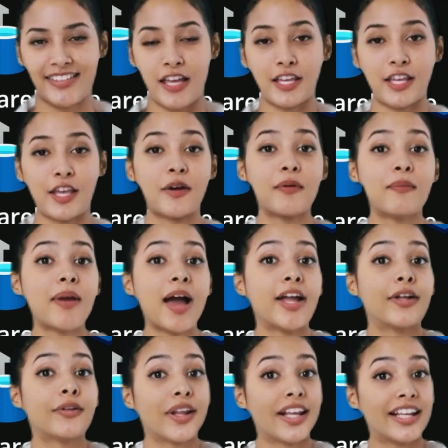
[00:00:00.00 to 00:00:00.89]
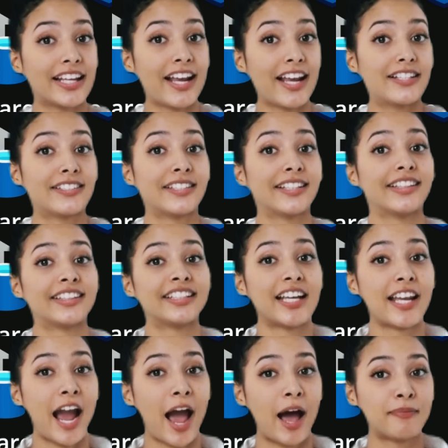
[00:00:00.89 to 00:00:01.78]
You migrating
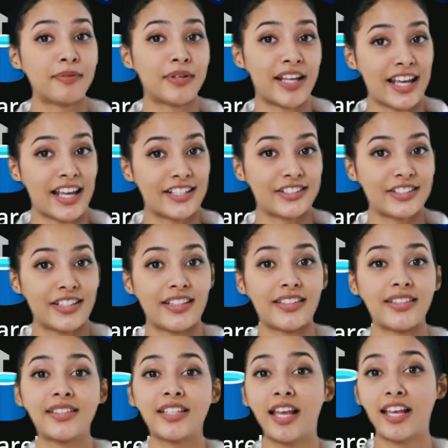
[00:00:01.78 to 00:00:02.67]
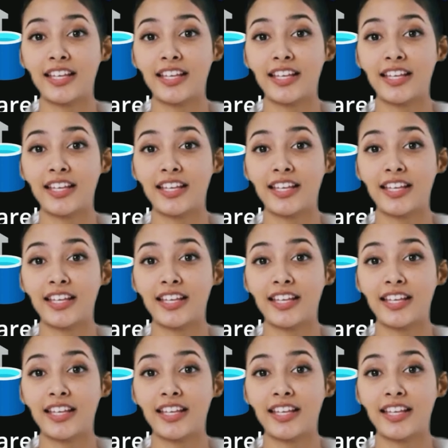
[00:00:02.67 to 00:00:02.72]
existing applications,